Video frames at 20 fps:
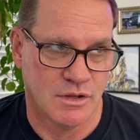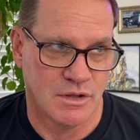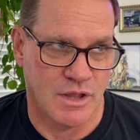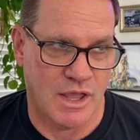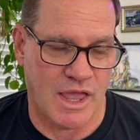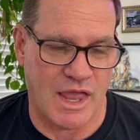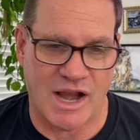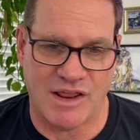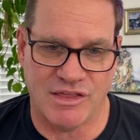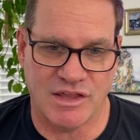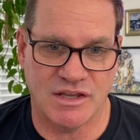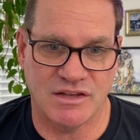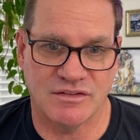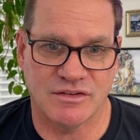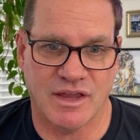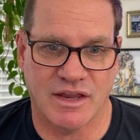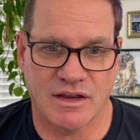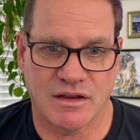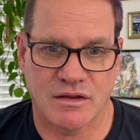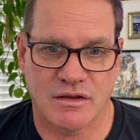and I think he's
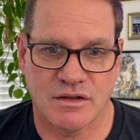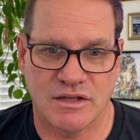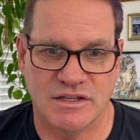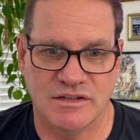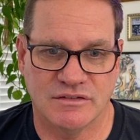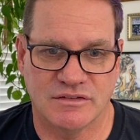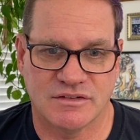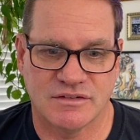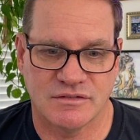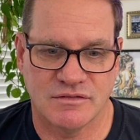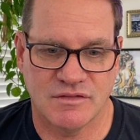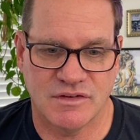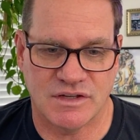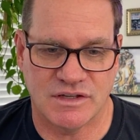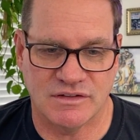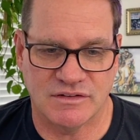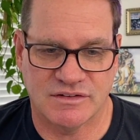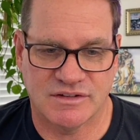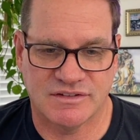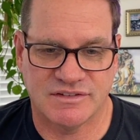like he's
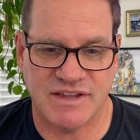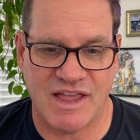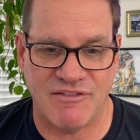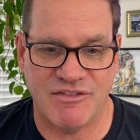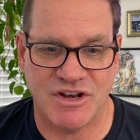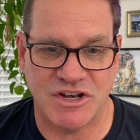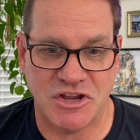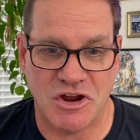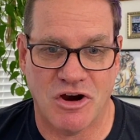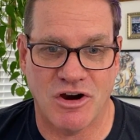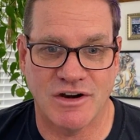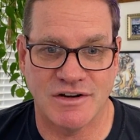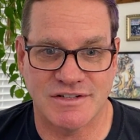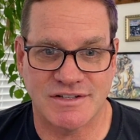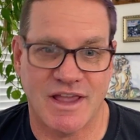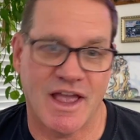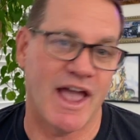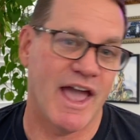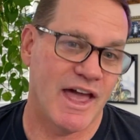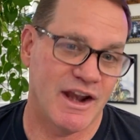he's seven yards
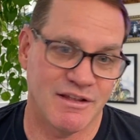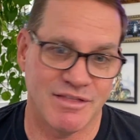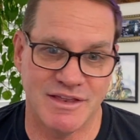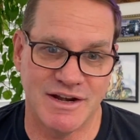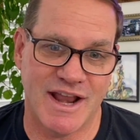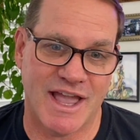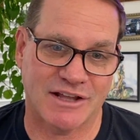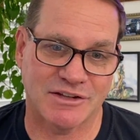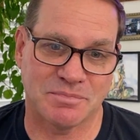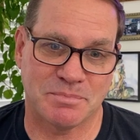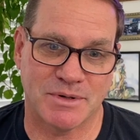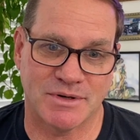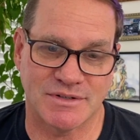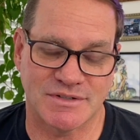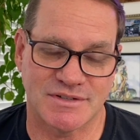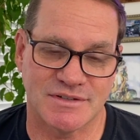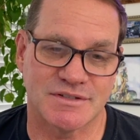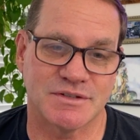ahead of the next person,